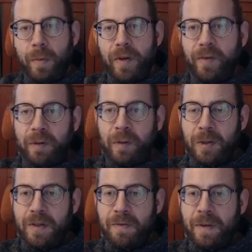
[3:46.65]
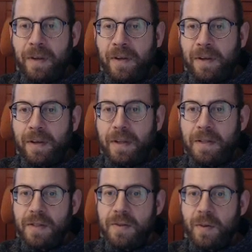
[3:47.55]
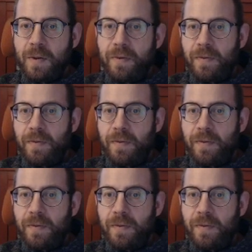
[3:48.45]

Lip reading: because I think this is sort of